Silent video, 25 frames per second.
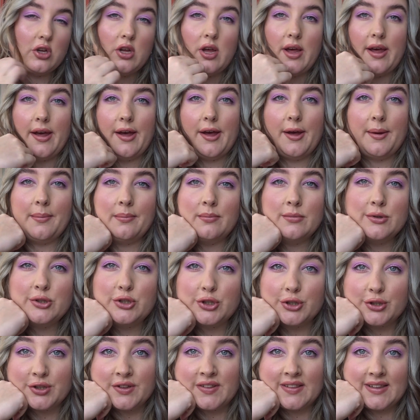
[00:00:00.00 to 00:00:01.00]

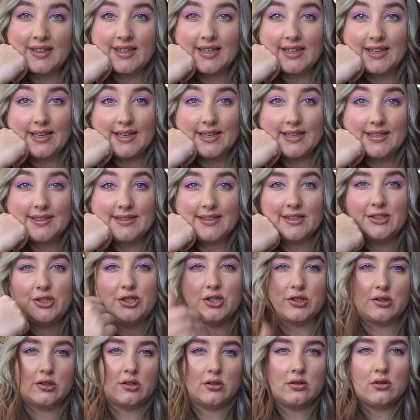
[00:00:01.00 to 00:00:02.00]
done the
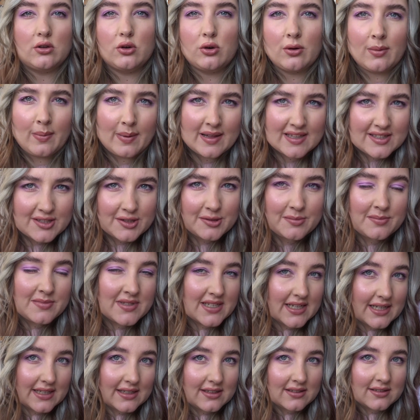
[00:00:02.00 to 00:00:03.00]
digital. Oh, am I
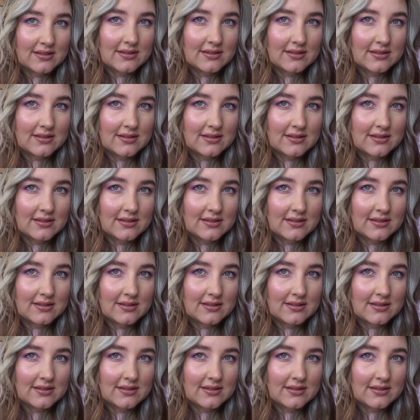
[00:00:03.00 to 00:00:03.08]
zoomed in?